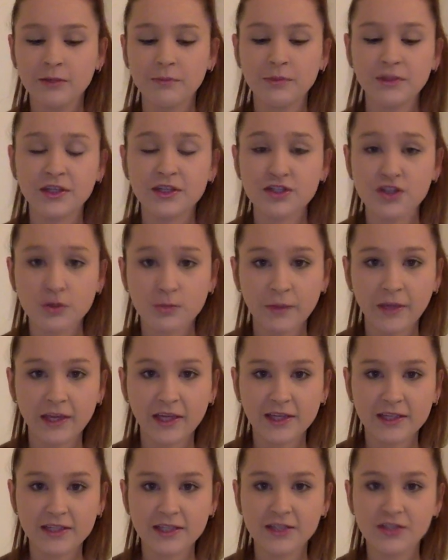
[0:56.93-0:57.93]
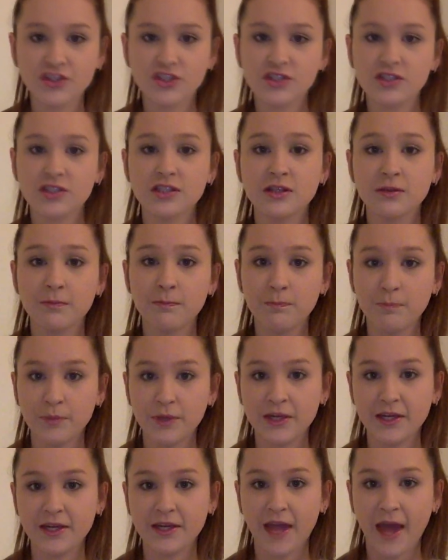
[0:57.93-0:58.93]
because you're paying attention to the
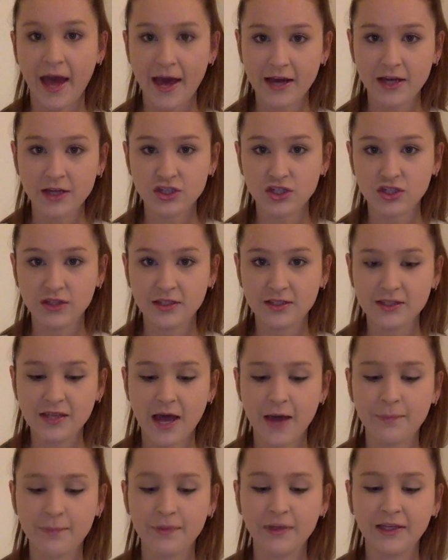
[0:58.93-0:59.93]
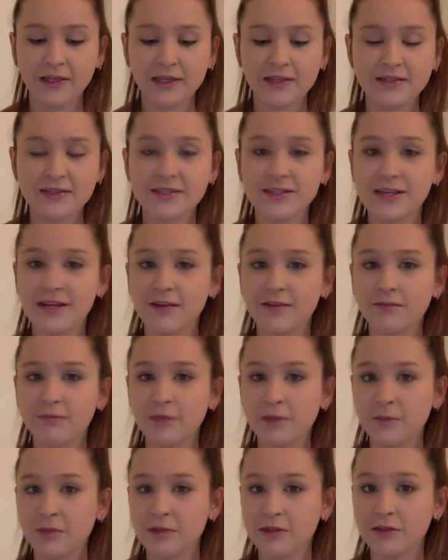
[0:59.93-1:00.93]
big action that's happening instead of
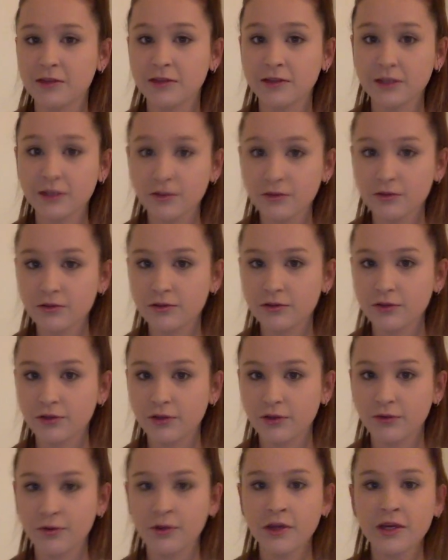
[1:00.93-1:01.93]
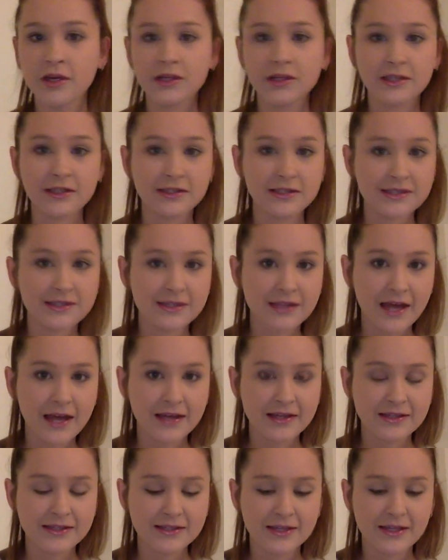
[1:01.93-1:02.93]
maybe the little clue that
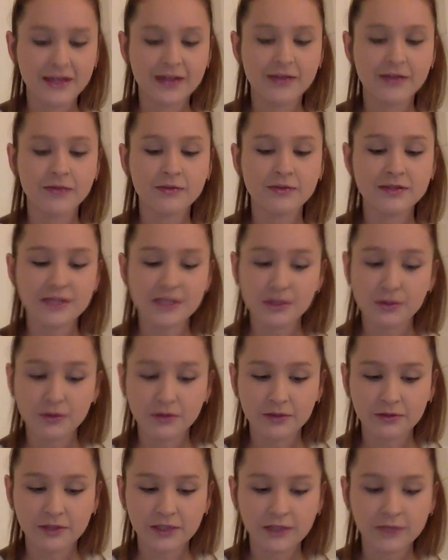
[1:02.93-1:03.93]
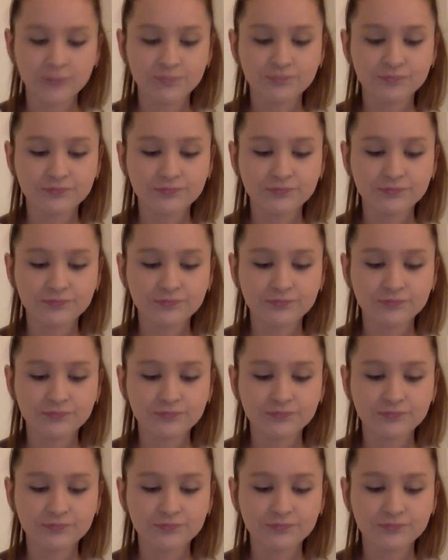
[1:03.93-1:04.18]
slides in secretly.